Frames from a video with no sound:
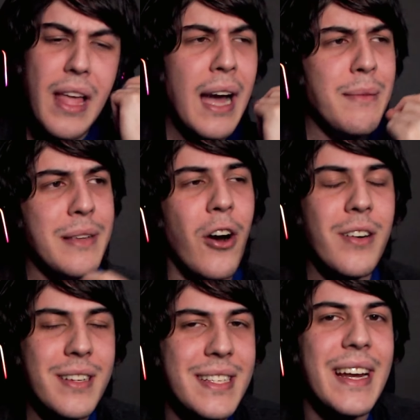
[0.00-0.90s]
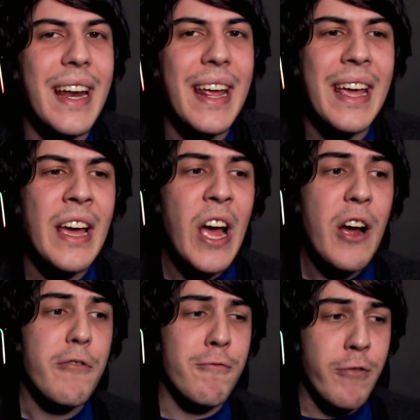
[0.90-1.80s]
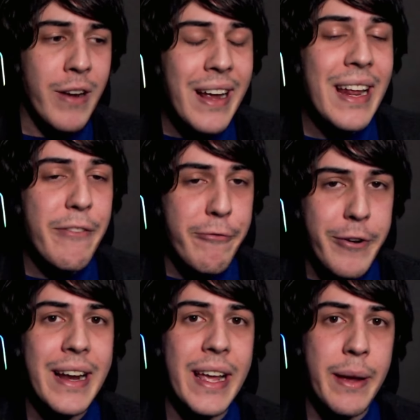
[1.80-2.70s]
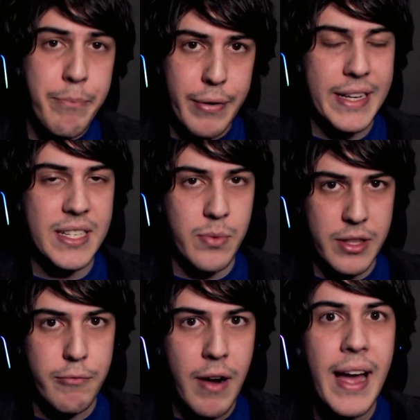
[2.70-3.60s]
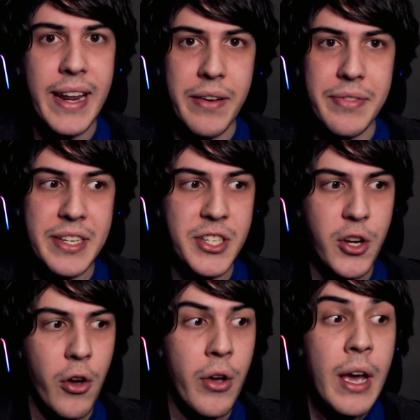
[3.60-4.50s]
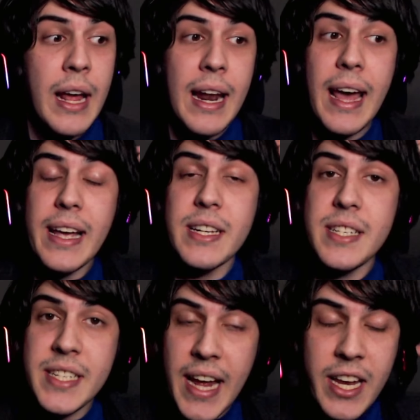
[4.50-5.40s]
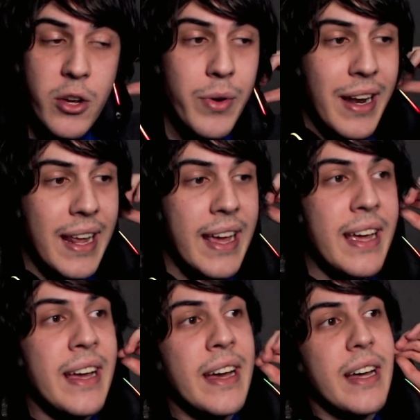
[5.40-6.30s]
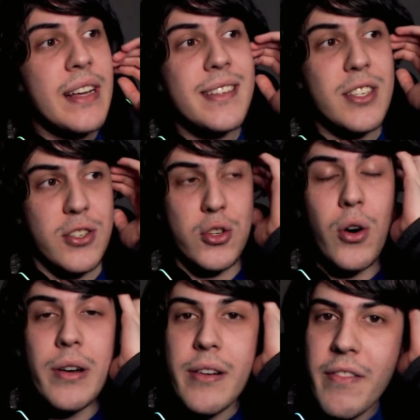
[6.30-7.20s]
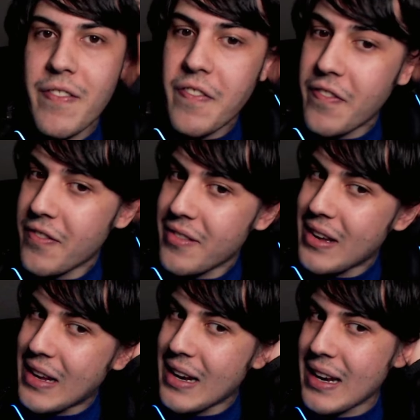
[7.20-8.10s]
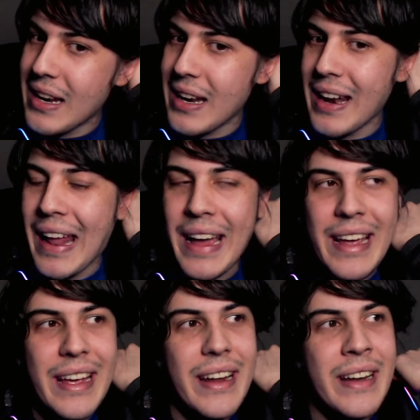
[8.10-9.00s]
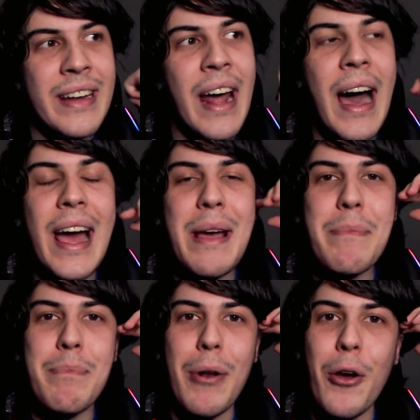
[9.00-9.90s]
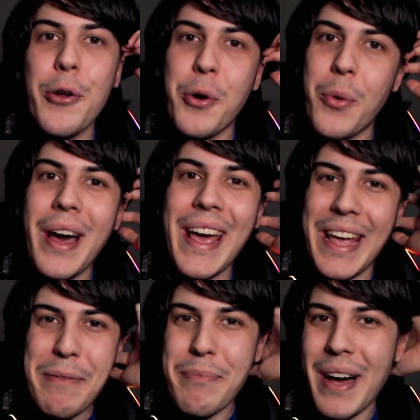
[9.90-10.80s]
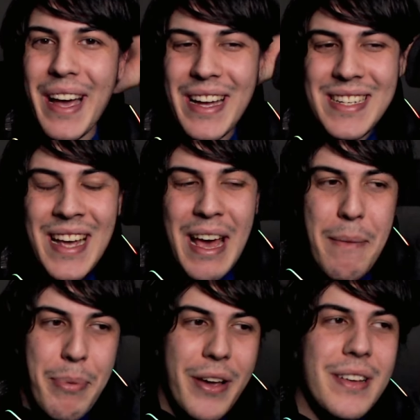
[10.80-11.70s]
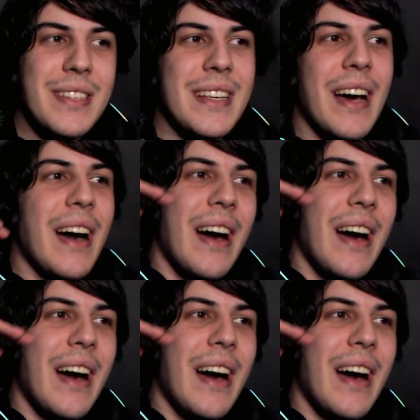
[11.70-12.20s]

I'm constantly really, really impressed with the writing of this show. Like genuinely sort of like nigh blown away by it, because